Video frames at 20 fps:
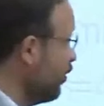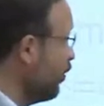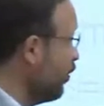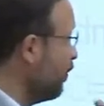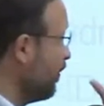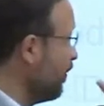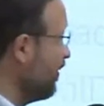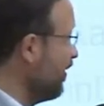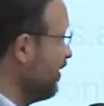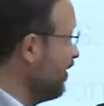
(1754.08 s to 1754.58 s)

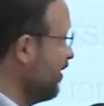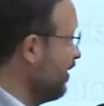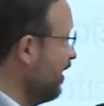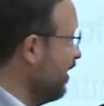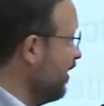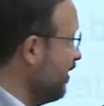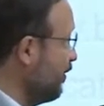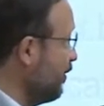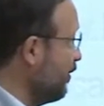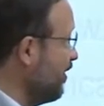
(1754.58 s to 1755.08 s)
your position
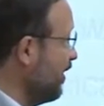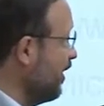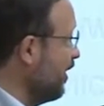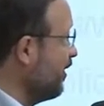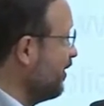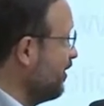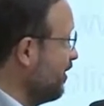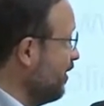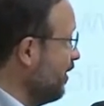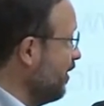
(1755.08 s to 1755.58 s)
as a
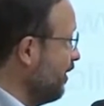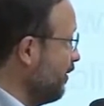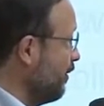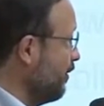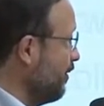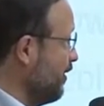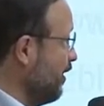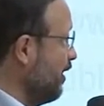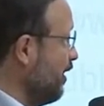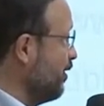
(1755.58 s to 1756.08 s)
uh,
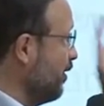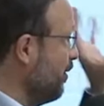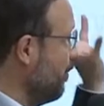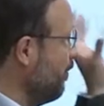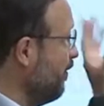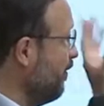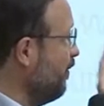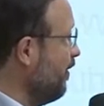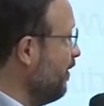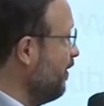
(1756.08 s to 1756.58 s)
researcher
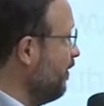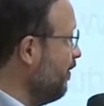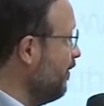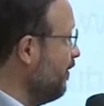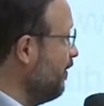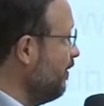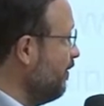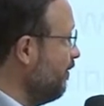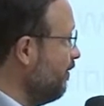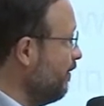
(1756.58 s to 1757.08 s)

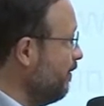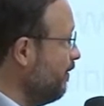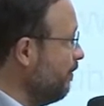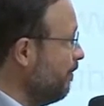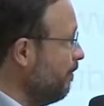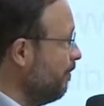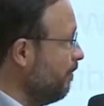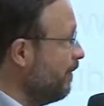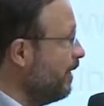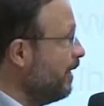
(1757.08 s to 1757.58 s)
in,
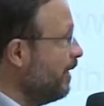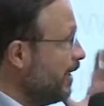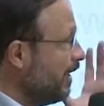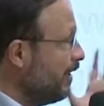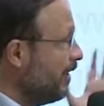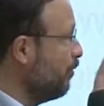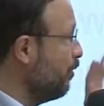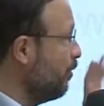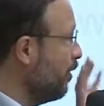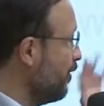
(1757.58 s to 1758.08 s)

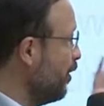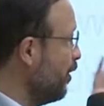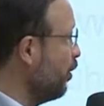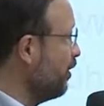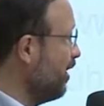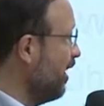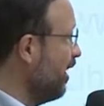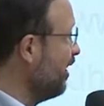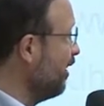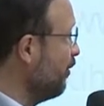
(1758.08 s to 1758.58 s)
in, view of
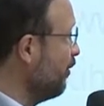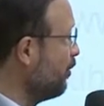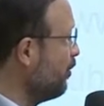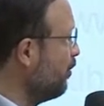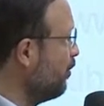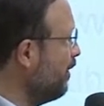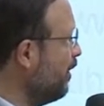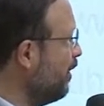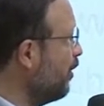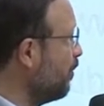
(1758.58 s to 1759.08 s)
your data? What
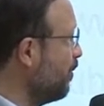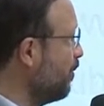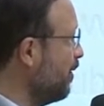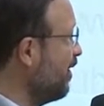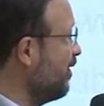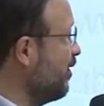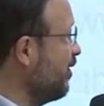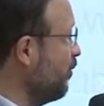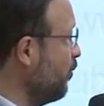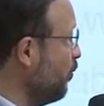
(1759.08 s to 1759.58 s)
would be your
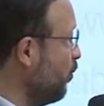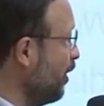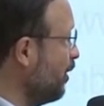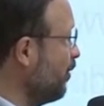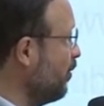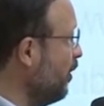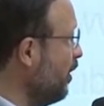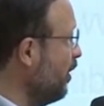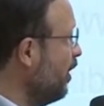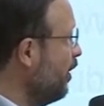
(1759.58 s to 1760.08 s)
prediction?
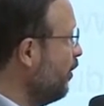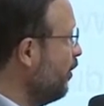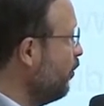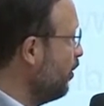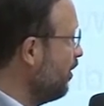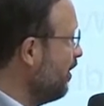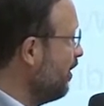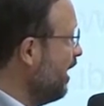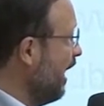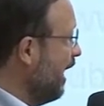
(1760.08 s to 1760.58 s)
What
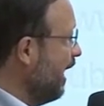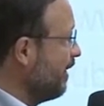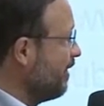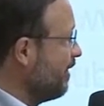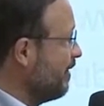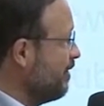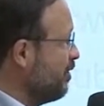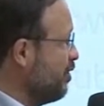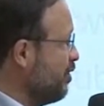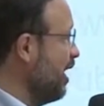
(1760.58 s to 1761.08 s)
would
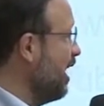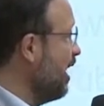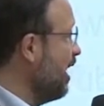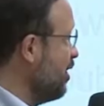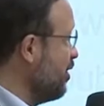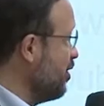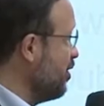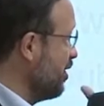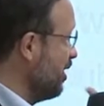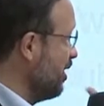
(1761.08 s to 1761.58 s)
that
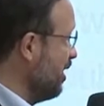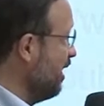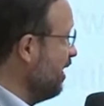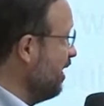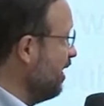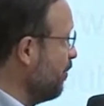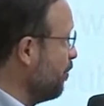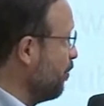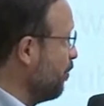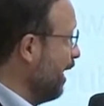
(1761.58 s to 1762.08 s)
change
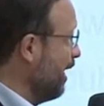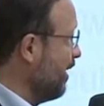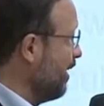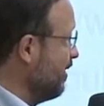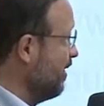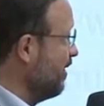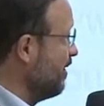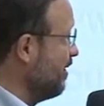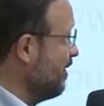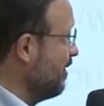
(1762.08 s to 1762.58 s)
in the
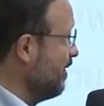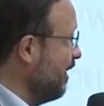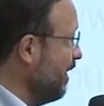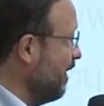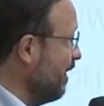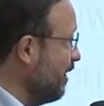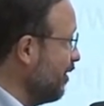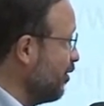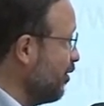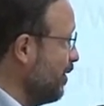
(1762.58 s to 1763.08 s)
practice in